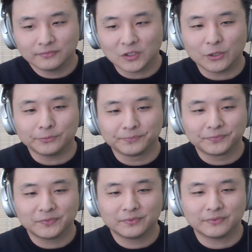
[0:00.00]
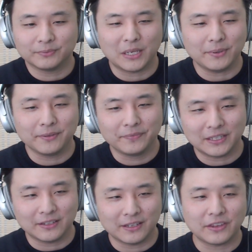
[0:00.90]
No. Maybe.
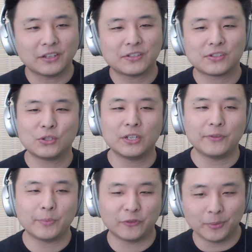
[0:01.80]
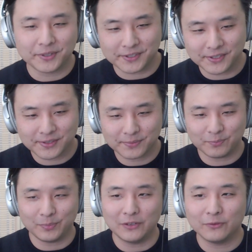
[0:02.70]
I think this is two different performances
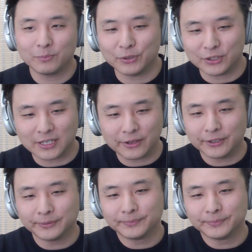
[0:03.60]
being put together.